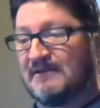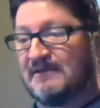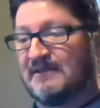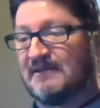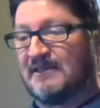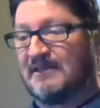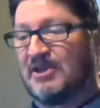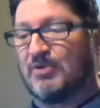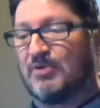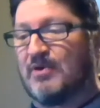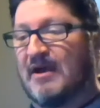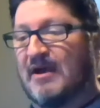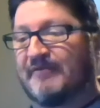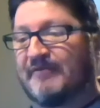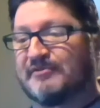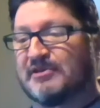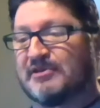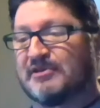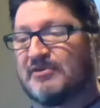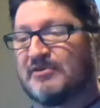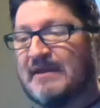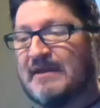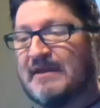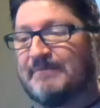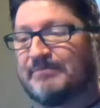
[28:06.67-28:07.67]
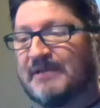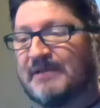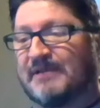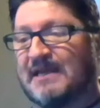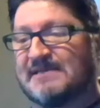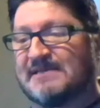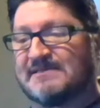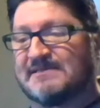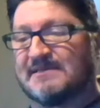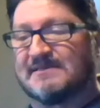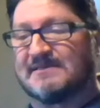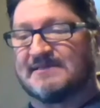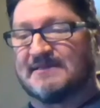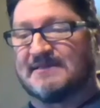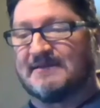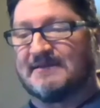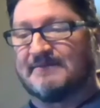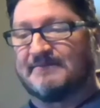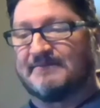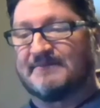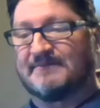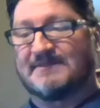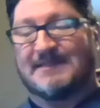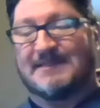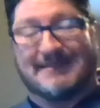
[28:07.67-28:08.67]
You're off to great places.
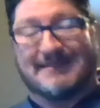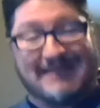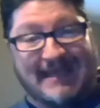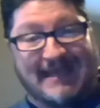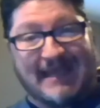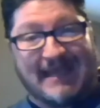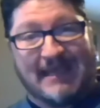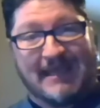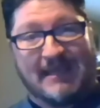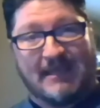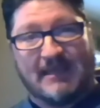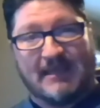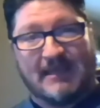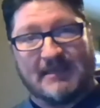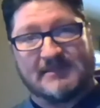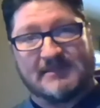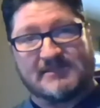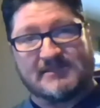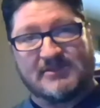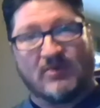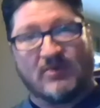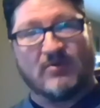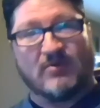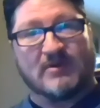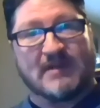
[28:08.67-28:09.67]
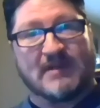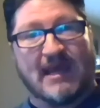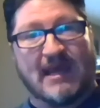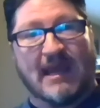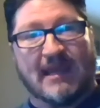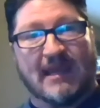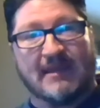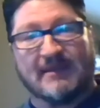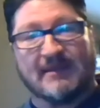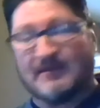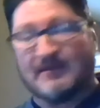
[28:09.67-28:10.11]
Today is your day.